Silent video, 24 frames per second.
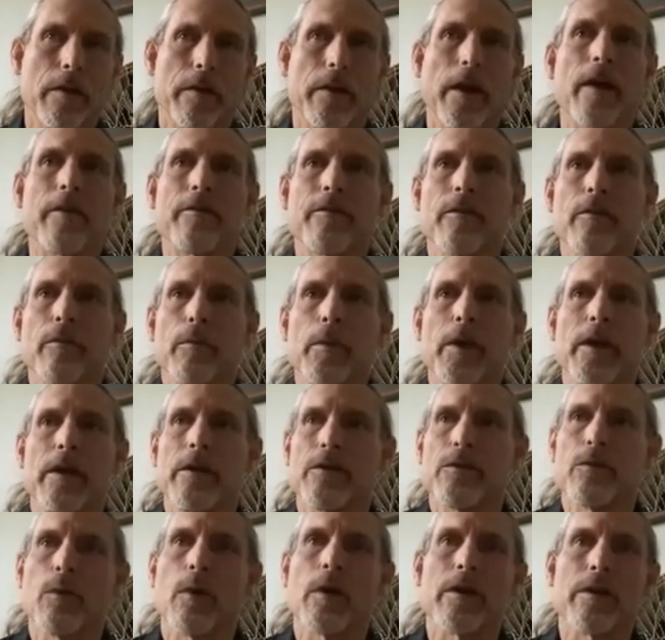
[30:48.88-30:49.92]
That for me
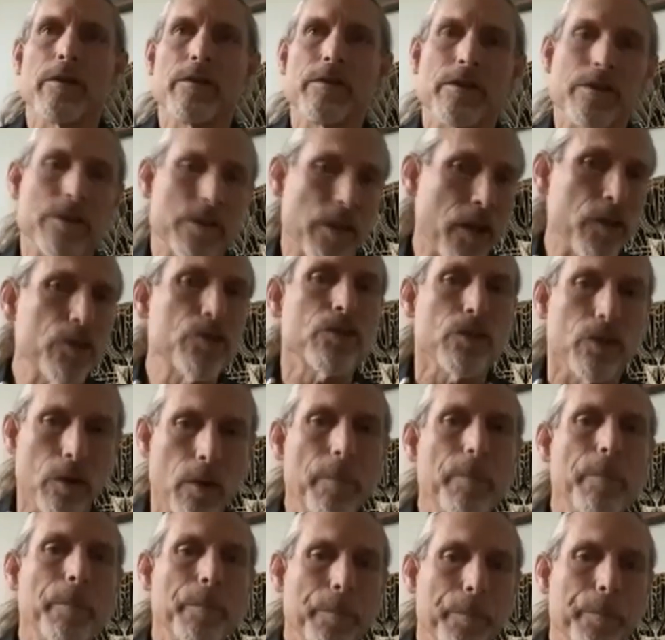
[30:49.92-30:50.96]
is what is
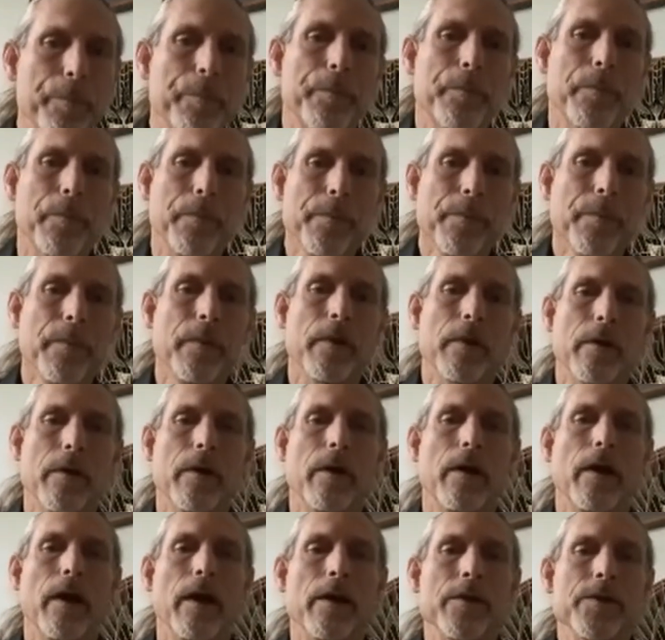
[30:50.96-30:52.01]
essential.
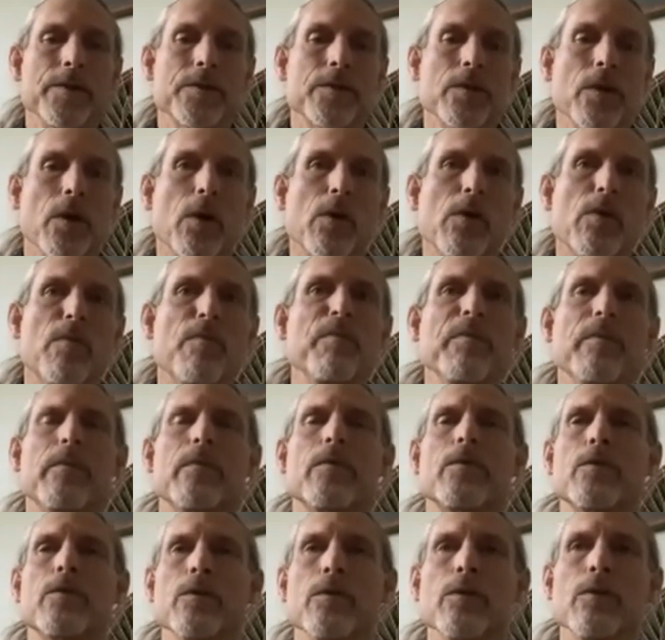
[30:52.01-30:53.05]
And so
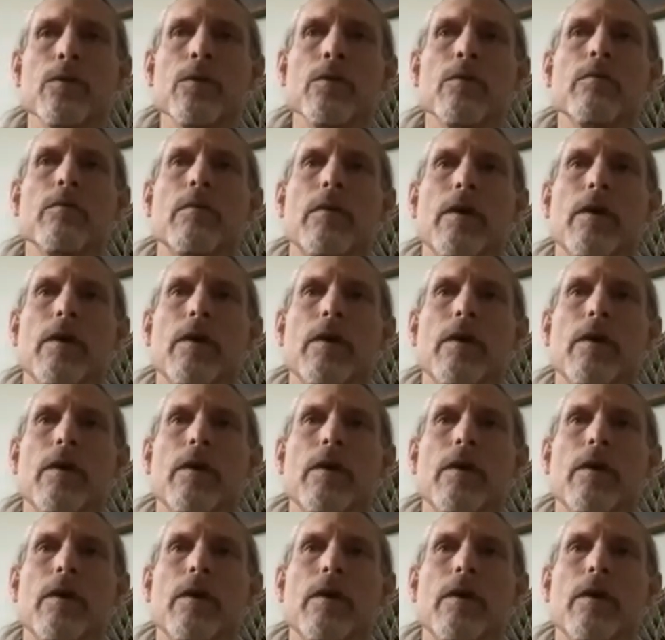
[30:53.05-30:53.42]
to